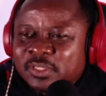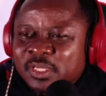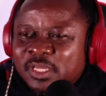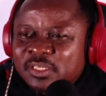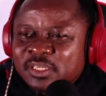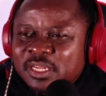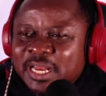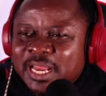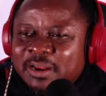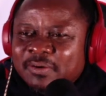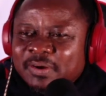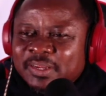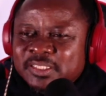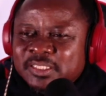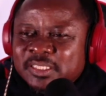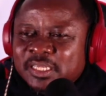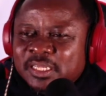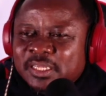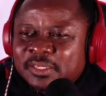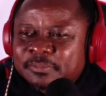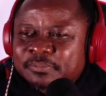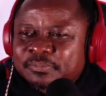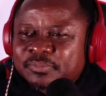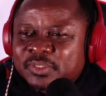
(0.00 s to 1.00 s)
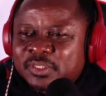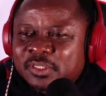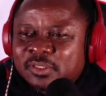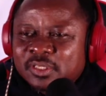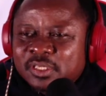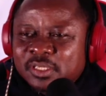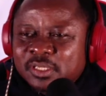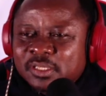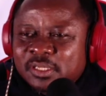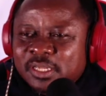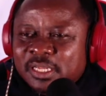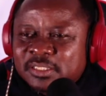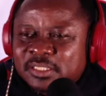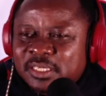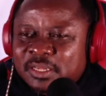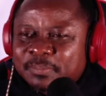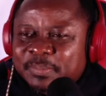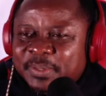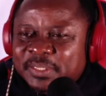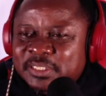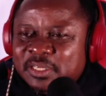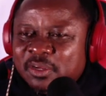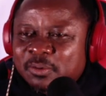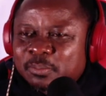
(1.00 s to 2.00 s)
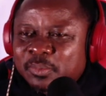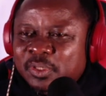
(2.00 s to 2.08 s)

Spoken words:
The line I say, okay, I think I pass out.